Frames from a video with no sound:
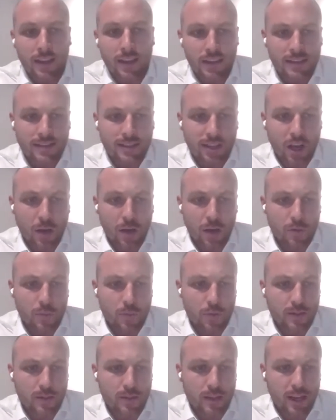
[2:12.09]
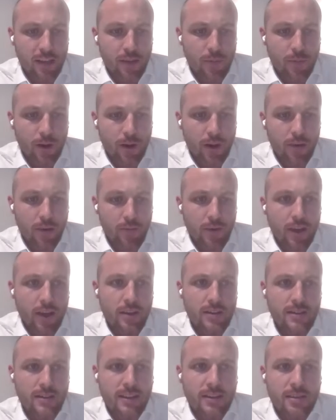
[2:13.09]
This slide was put together by
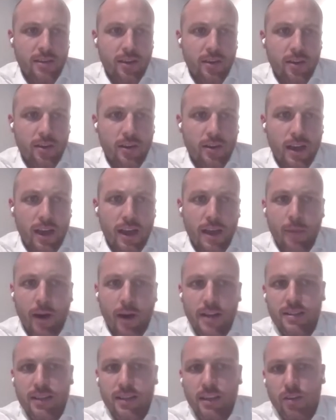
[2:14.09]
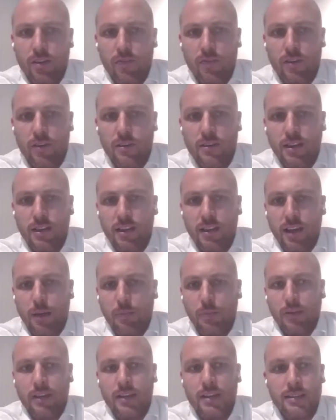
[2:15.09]
Rio Tinto and MIT University a
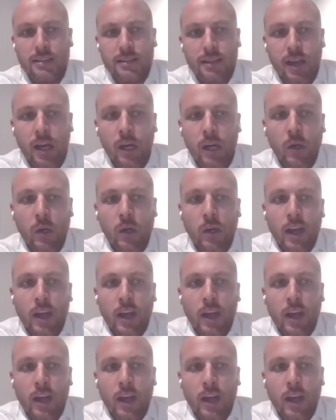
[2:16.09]
couple of years ago,